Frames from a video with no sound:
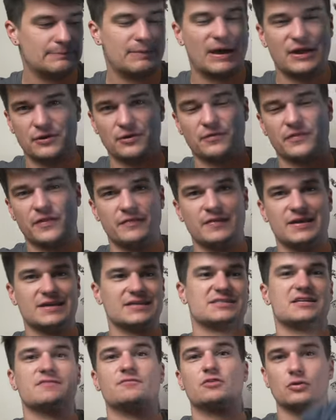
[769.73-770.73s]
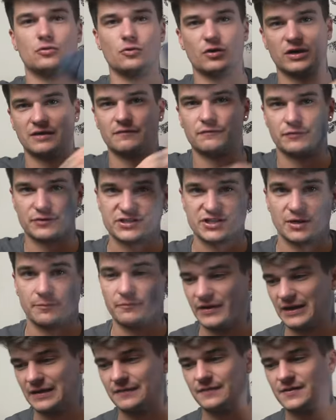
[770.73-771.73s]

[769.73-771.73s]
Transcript: better than this if you're looking for something